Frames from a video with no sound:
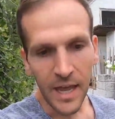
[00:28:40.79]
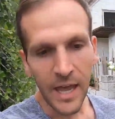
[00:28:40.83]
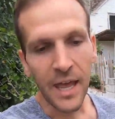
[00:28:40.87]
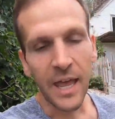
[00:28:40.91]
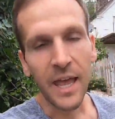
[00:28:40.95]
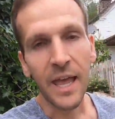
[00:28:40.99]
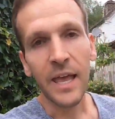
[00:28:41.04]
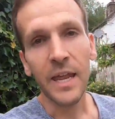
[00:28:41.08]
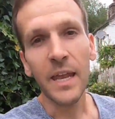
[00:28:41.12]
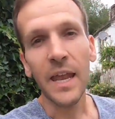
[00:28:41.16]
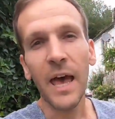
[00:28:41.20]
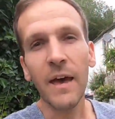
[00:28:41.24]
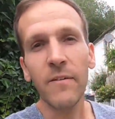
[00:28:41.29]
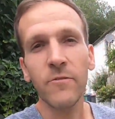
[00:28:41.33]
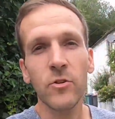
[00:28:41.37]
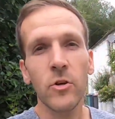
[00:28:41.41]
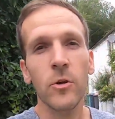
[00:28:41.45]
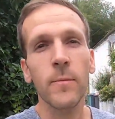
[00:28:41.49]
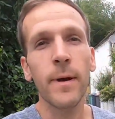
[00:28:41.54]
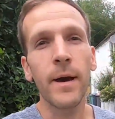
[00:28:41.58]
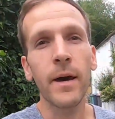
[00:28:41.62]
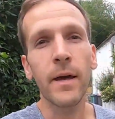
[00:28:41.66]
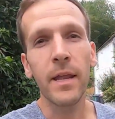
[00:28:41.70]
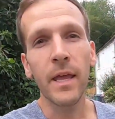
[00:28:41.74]
and
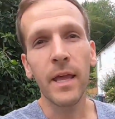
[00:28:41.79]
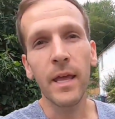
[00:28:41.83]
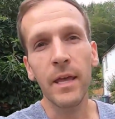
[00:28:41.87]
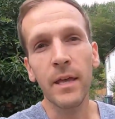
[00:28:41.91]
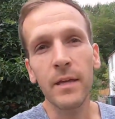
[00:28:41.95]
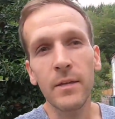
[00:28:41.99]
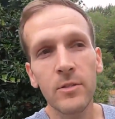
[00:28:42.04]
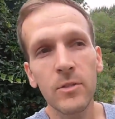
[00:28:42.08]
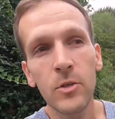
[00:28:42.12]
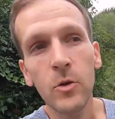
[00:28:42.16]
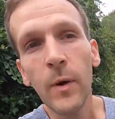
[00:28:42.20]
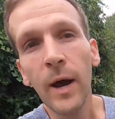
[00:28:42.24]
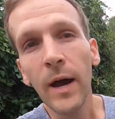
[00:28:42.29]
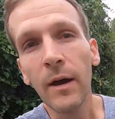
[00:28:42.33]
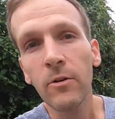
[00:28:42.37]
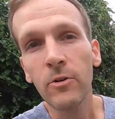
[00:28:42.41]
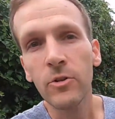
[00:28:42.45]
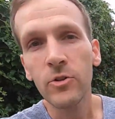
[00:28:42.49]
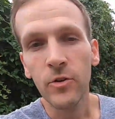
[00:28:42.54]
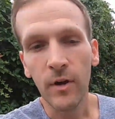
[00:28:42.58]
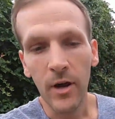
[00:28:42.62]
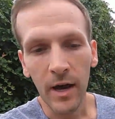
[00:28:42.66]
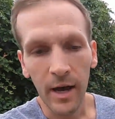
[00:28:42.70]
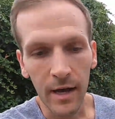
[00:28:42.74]
after about a
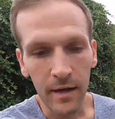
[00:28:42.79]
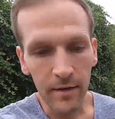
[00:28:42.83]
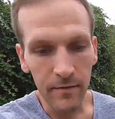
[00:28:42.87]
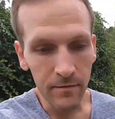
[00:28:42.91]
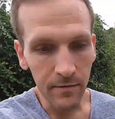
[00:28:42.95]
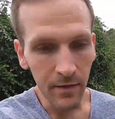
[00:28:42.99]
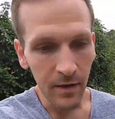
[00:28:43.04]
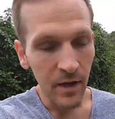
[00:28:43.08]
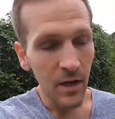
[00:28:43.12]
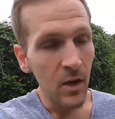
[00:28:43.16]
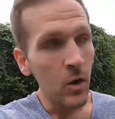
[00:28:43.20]
2-hour drive,